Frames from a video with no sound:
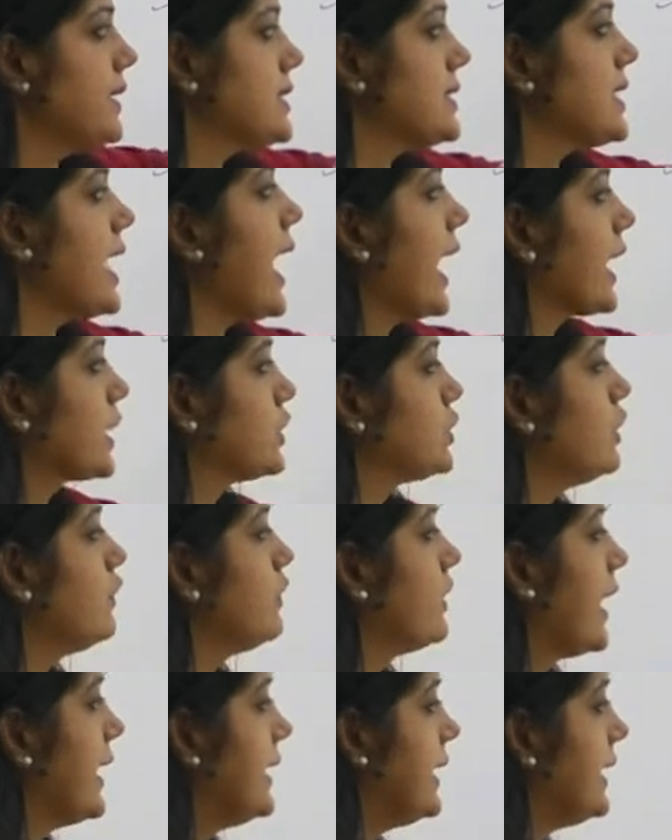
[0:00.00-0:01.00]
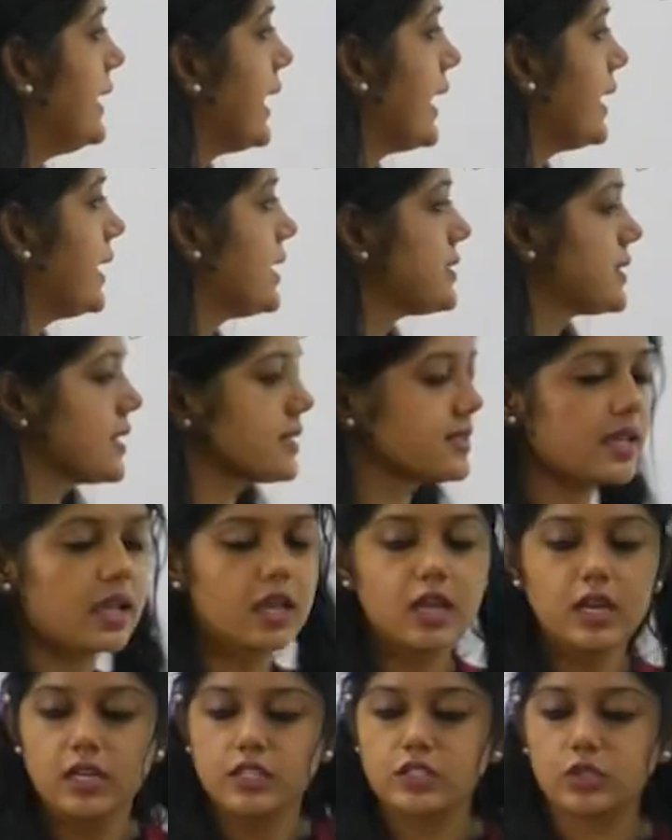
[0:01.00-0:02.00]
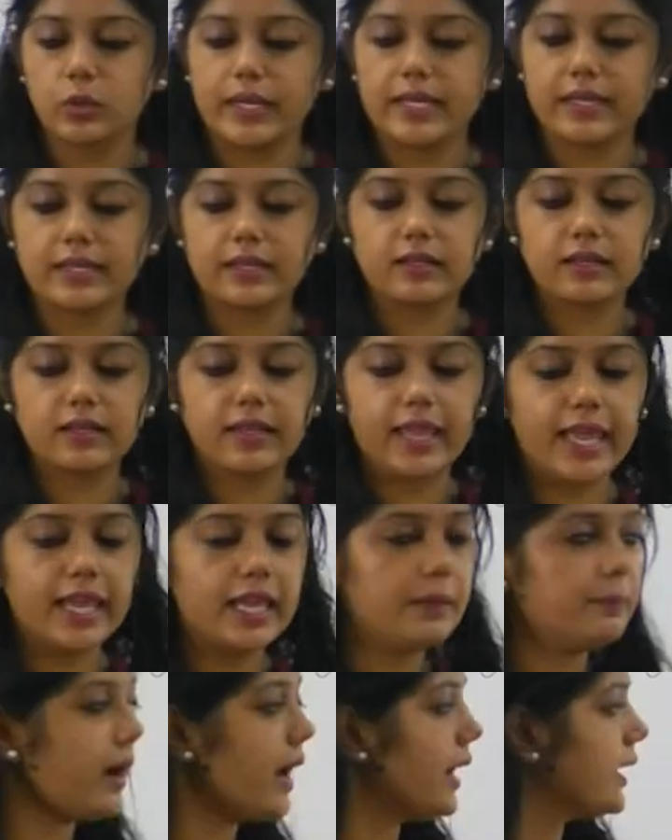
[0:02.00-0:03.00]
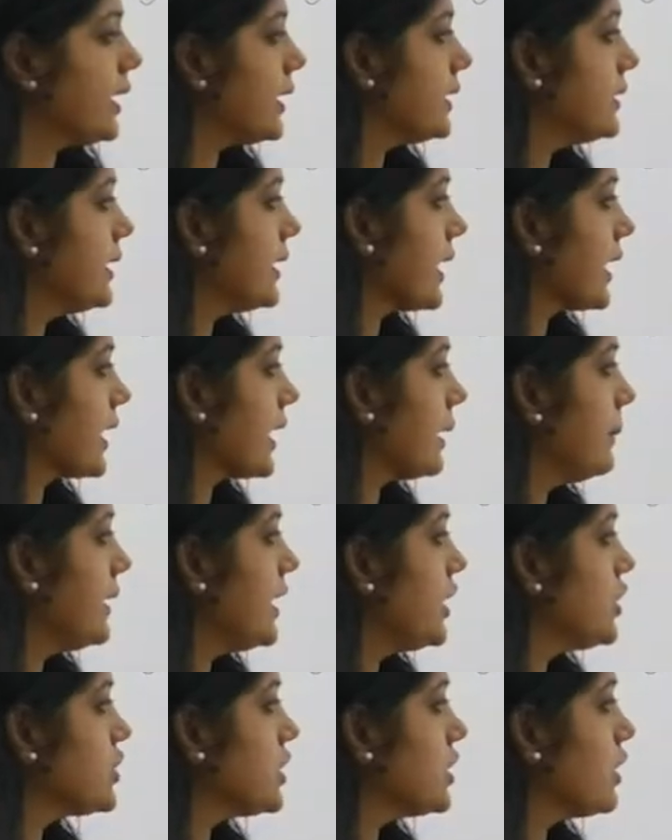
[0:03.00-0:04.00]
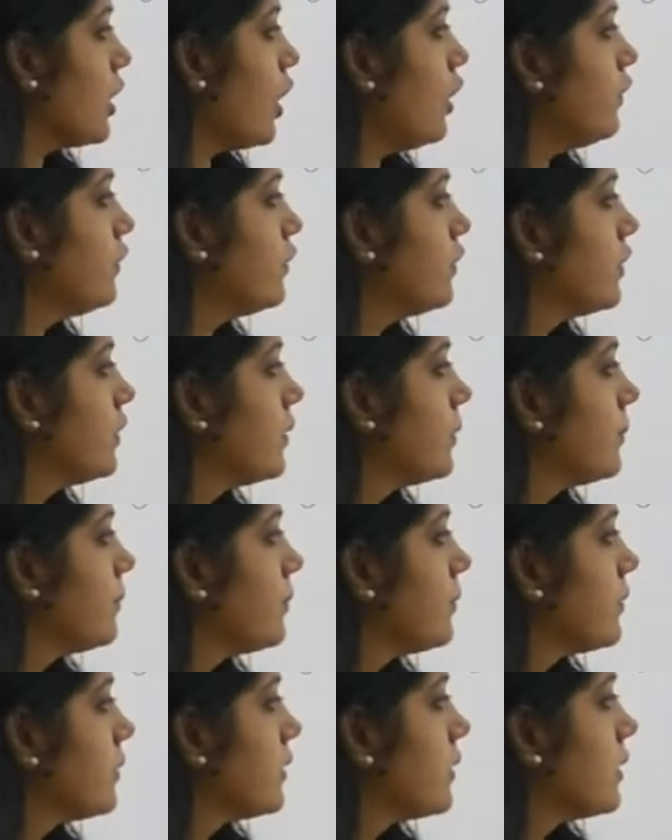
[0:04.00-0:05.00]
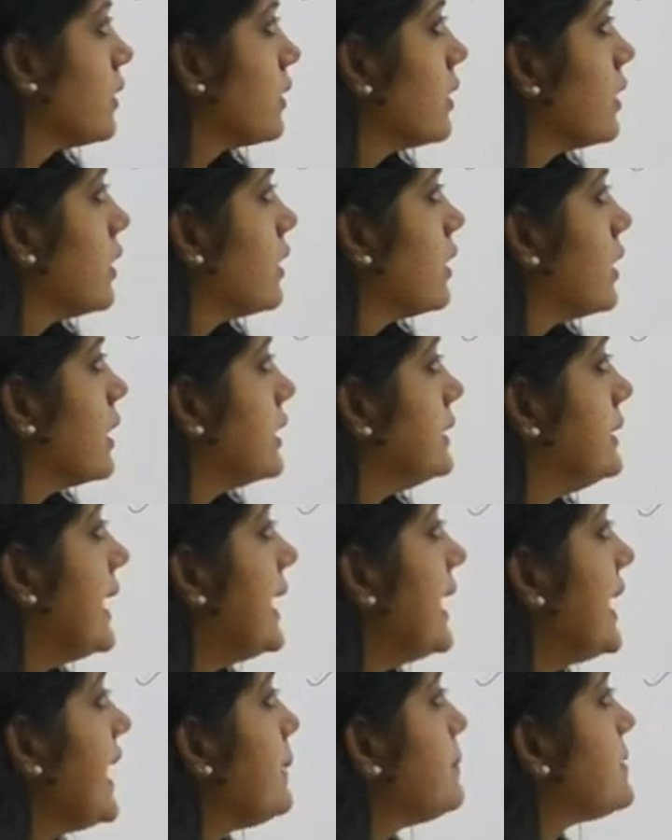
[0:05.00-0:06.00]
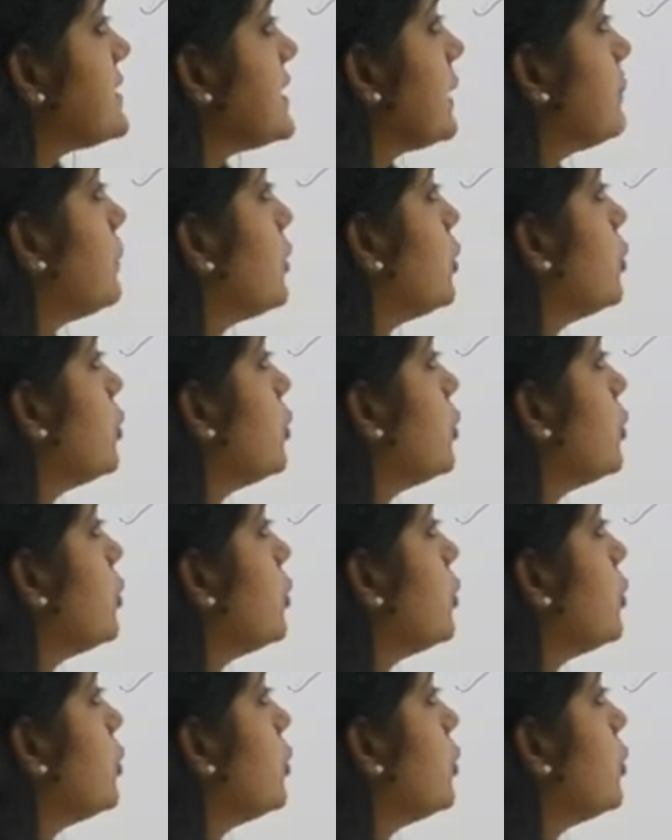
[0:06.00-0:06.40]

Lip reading: PESA Act of 1996. So it came under the recommendation of Dilip Singh